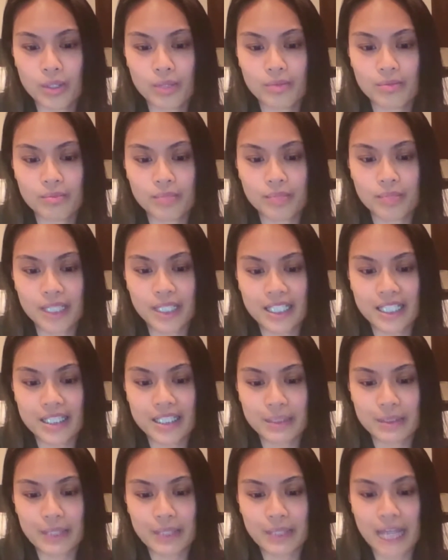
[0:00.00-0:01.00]
because we
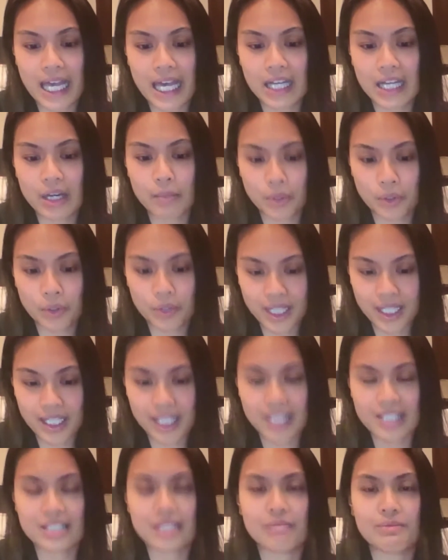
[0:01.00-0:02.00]
had our birthdays
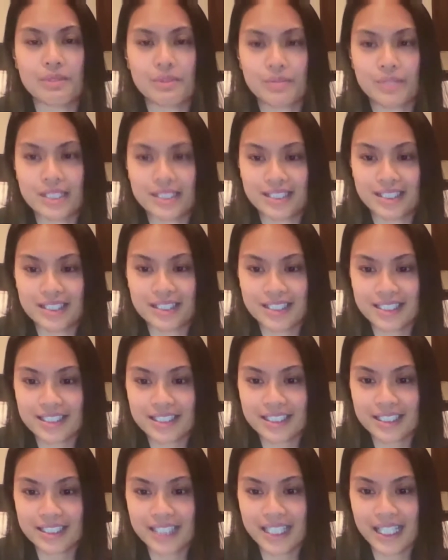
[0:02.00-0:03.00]
and we went to
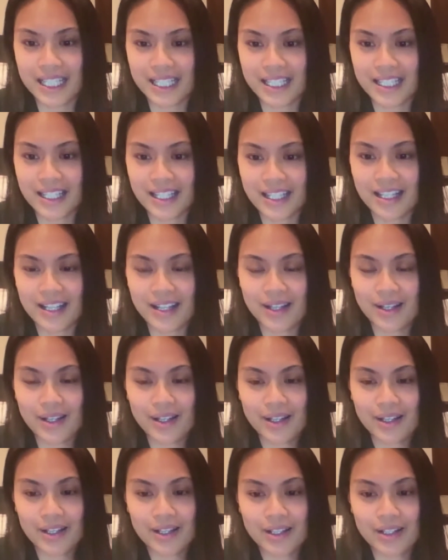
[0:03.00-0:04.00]
Disneyland.
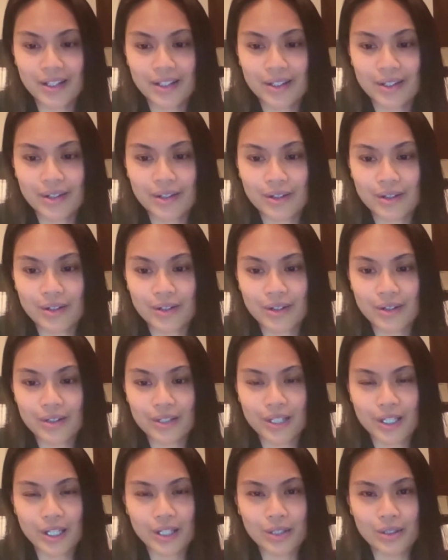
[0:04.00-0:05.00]
You're
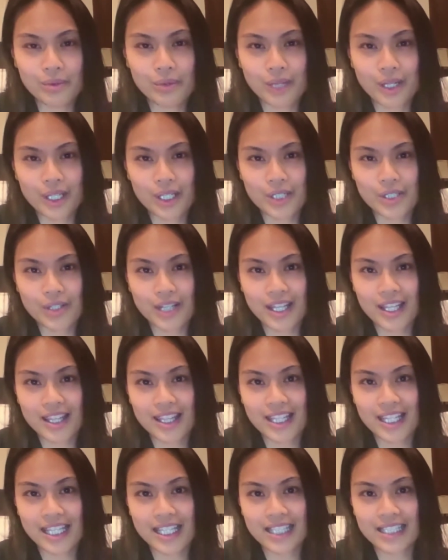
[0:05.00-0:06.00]
gonna want to try
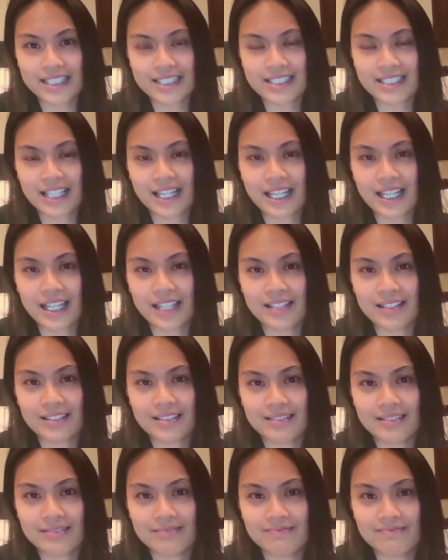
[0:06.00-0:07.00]
things that
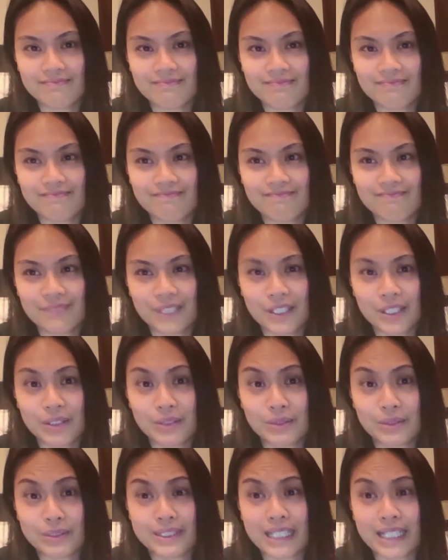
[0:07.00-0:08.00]

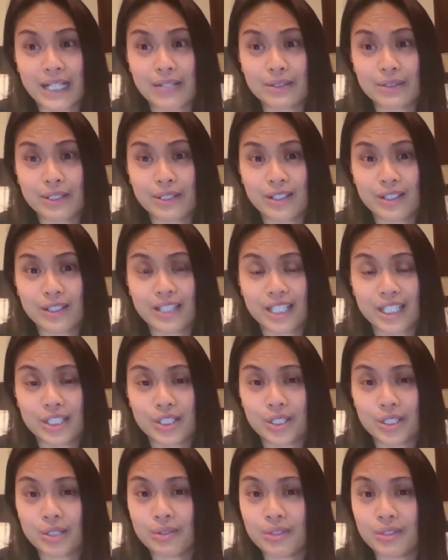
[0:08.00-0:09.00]
sound good like
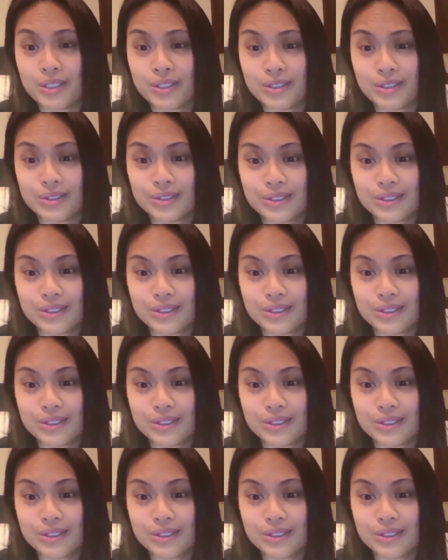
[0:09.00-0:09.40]
churros or